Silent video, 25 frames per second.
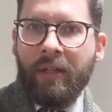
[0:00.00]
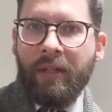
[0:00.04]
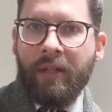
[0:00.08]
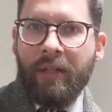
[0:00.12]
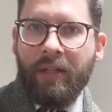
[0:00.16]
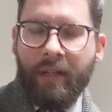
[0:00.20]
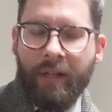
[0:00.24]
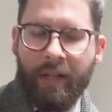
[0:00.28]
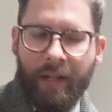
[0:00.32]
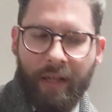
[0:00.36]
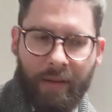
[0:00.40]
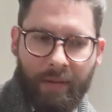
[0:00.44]

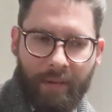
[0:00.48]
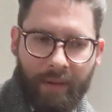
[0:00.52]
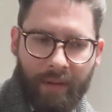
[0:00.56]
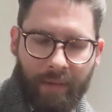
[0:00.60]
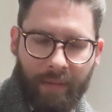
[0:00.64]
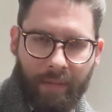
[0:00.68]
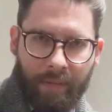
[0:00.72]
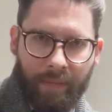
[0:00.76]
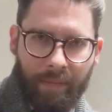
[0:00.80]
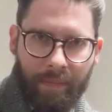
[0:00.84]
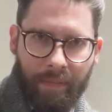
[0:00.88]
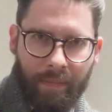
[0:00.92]
You know, they
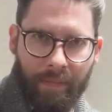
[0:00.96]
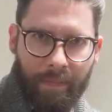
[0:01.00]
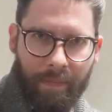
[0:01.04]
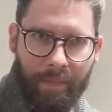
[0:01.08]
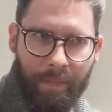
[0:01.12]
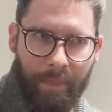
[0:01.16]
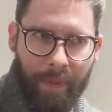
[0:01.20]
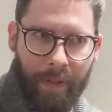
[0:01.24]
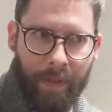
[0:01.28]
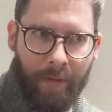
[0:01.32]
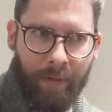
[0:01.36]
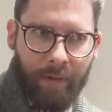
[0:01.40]

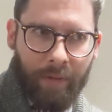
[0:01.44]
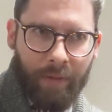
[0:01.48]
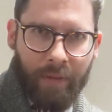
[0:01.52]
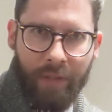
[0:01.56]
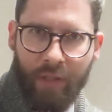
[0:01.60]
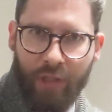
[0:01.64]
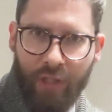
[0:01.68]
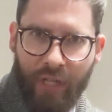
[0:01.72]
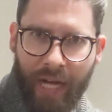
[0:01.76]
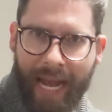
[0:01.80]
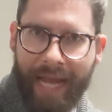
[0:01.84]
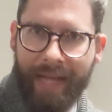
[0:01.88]
build the
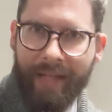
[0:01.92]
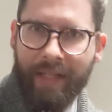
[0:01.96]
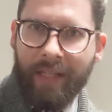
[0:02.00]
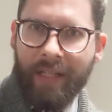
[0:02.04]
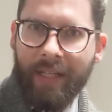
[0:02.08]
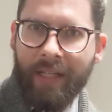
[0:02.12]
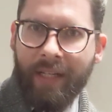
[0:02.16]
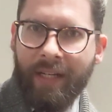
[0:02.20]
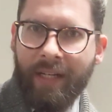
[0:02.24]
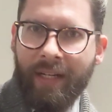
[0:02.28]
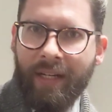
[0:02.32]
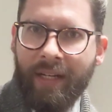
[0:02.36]
chassis,